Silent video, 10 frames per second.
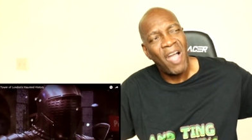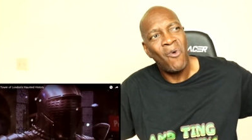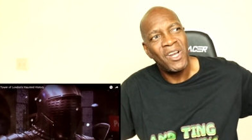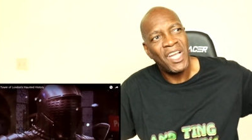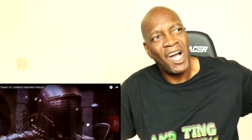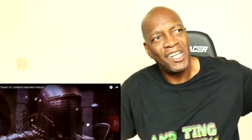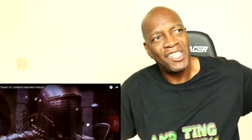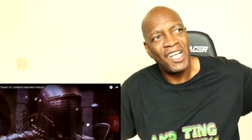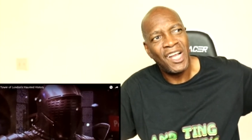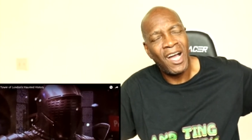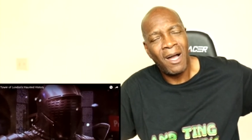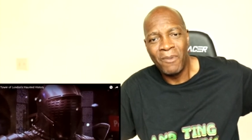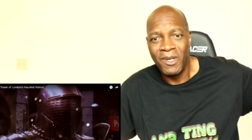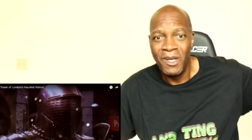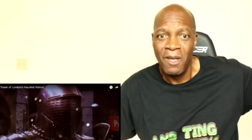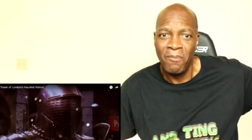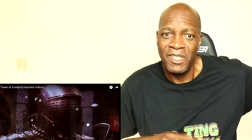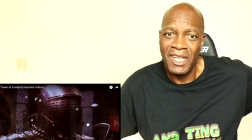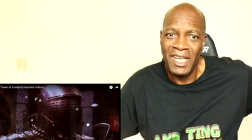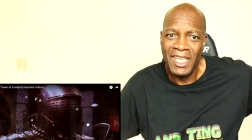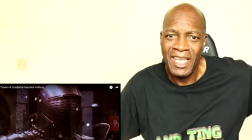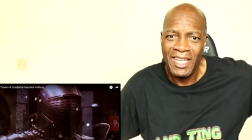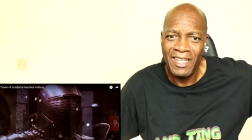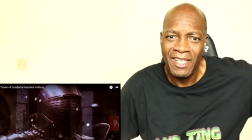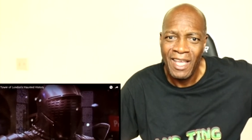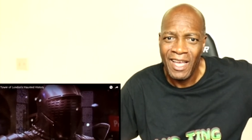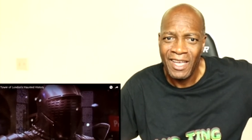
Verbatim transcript: I want to guard that armor. But then again,